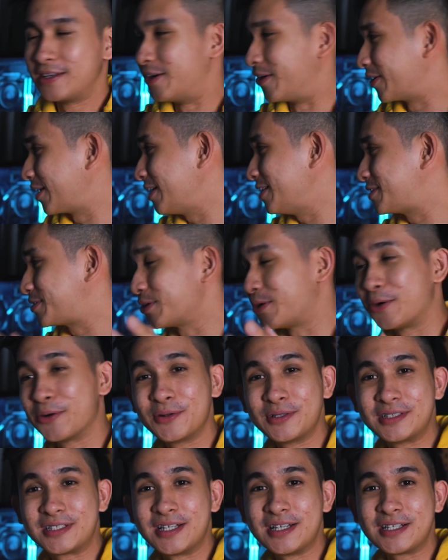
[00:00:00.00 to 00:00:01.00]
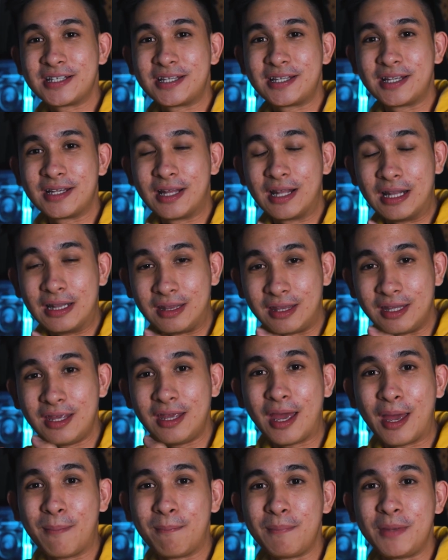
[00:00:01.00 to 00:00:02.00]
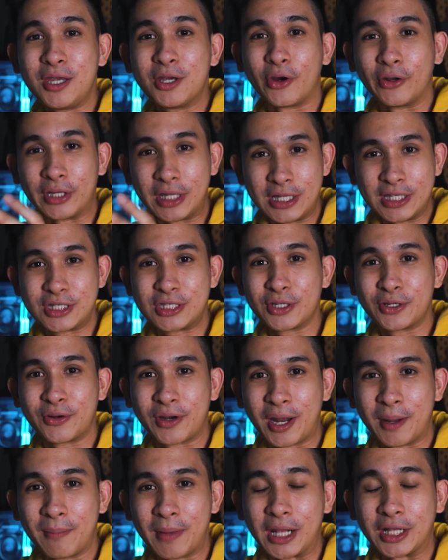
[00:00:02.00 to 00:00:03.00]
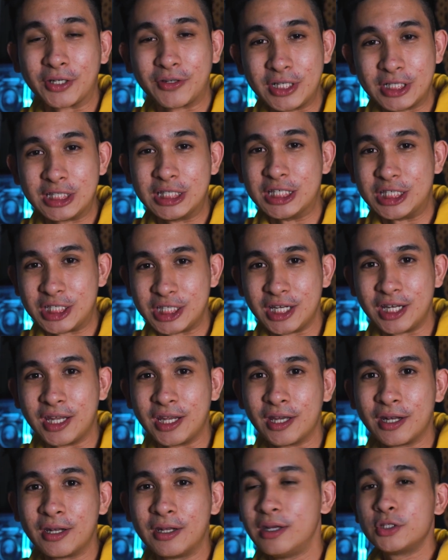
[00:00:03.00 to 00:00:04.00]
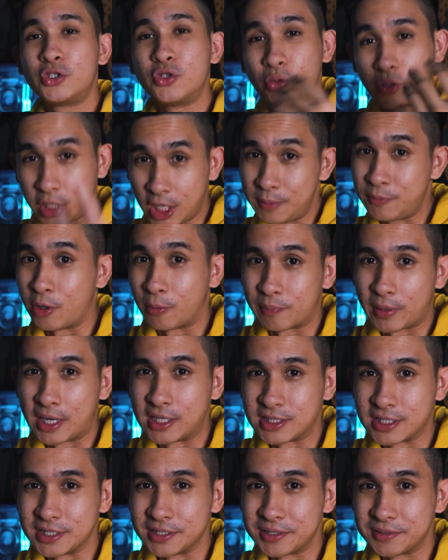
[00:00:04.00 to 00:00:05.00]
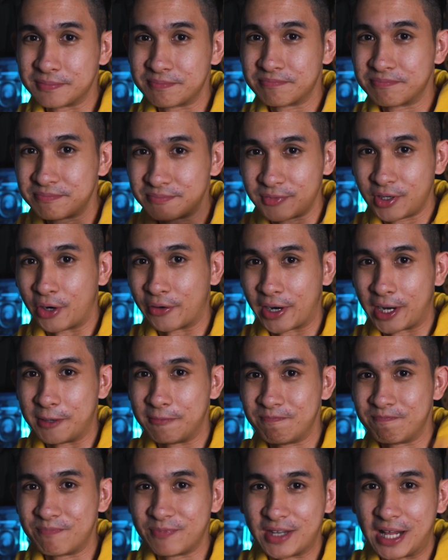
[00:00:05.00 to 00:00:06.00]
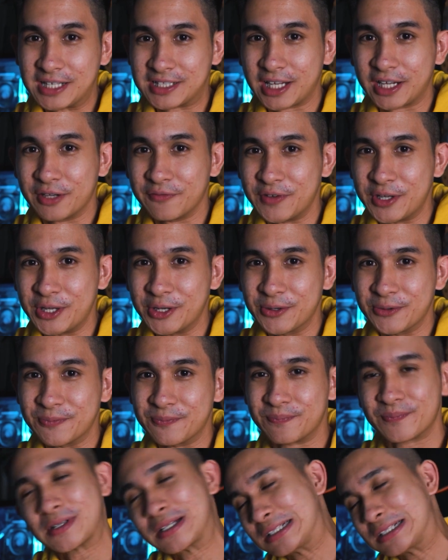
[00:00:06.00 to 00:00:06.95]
Okay, so just DM me on Instagram at Chris the Chindian to claim your prizes. Alright, let's start the video.